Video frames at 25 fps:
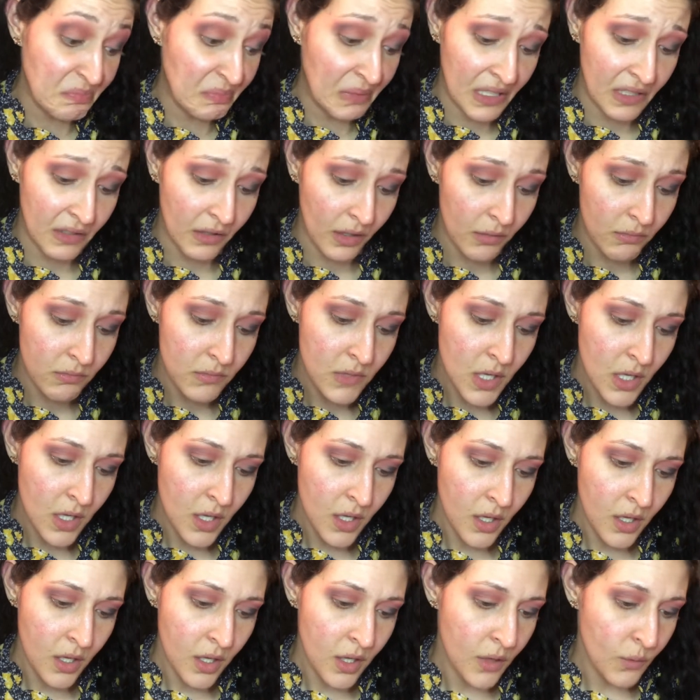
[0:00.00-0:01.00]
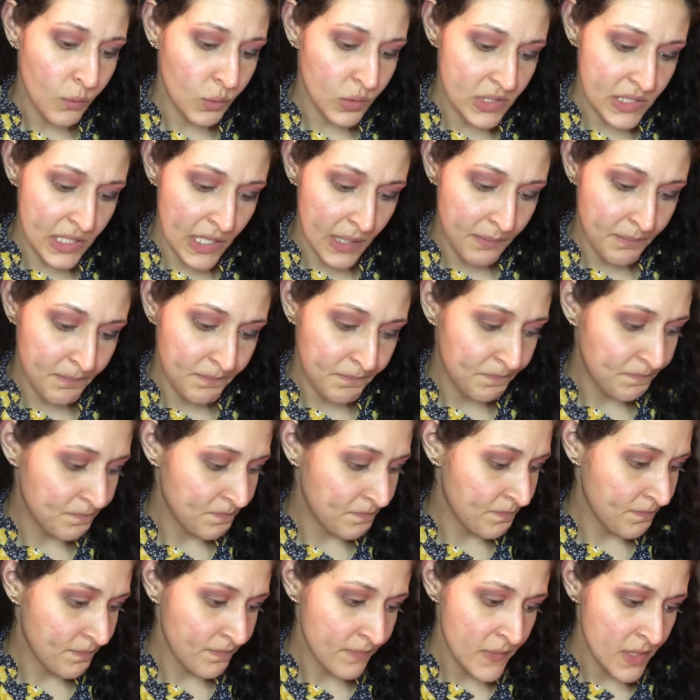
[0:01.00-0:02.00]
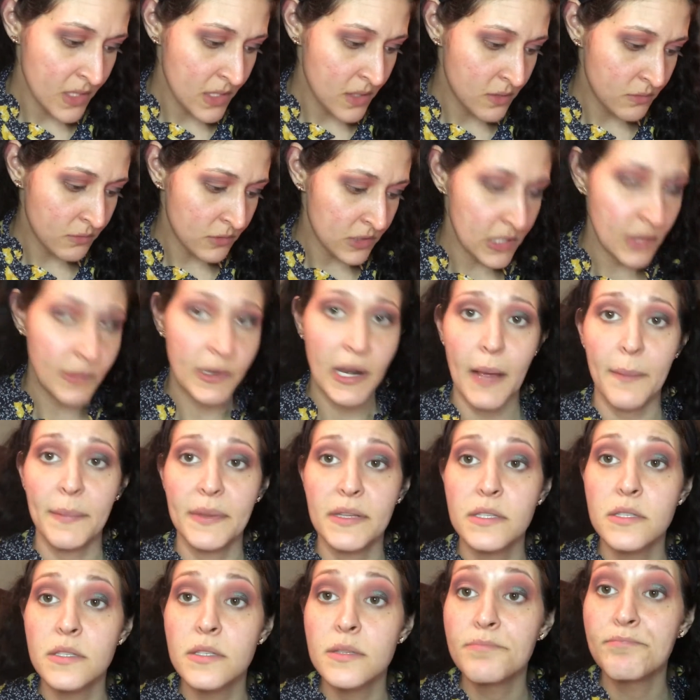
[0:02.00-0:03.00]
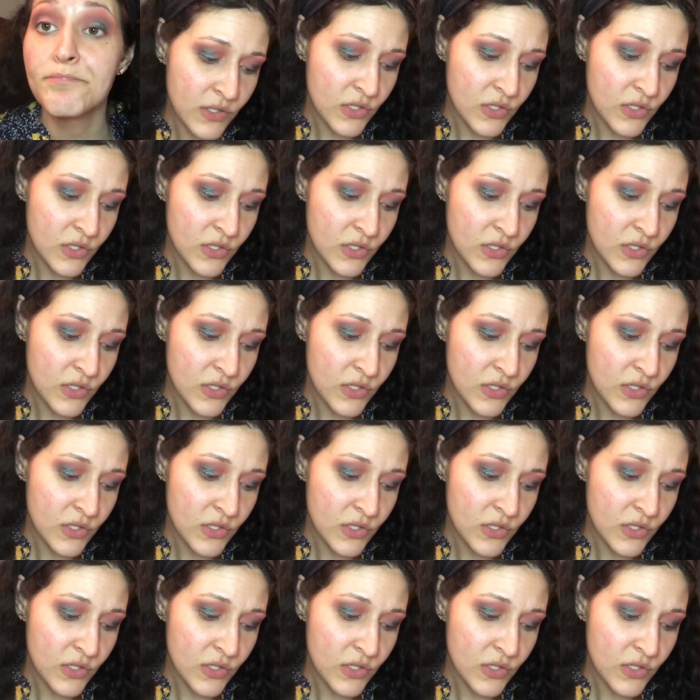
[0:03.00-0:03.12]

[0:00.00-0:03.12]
I don't know, we'll see. We'll see what happens.